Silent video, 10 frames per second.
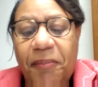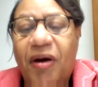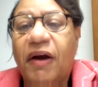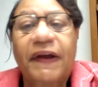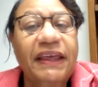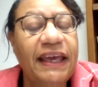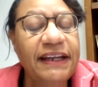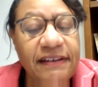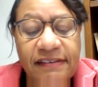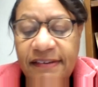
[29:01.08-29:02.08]
barring
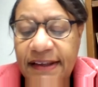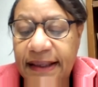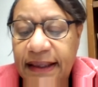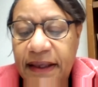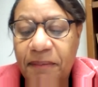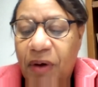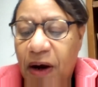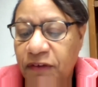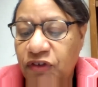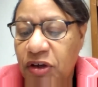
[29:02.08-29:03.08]
any singing,
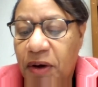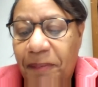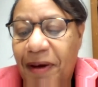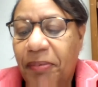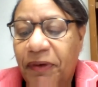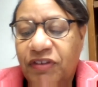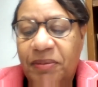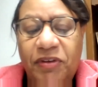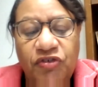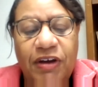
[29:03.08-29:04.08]
marching, or public
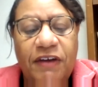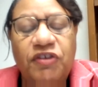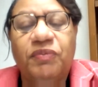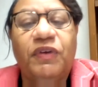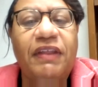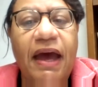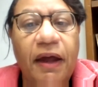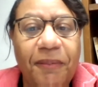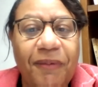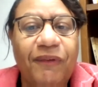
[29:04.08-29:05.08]
demonstration without
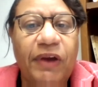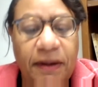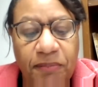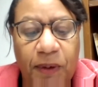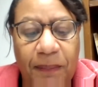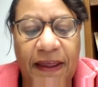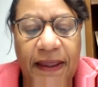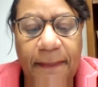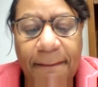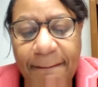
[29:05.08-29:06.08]
a parade
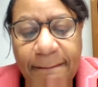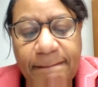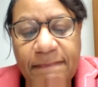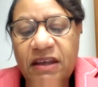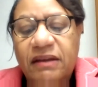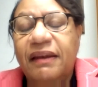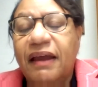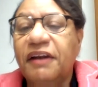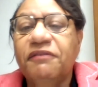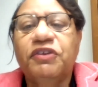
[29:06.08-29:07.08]
permit.
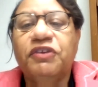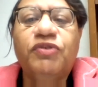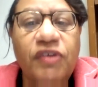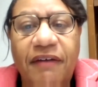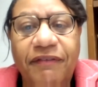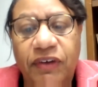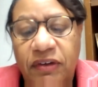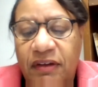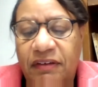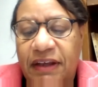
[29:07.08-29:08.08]
None of this was covered in
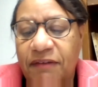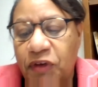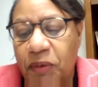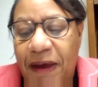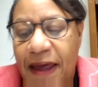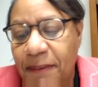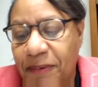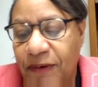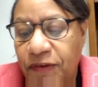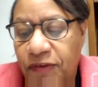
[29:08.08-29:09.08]
the Danville
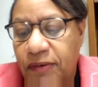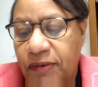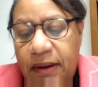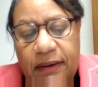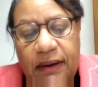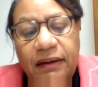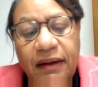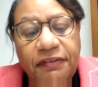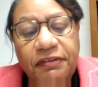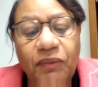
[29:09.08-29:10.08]
papers, and
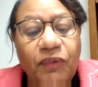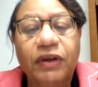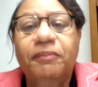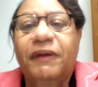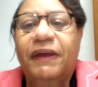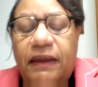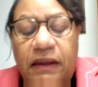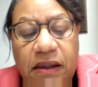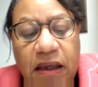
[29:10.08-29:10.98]
nothing would be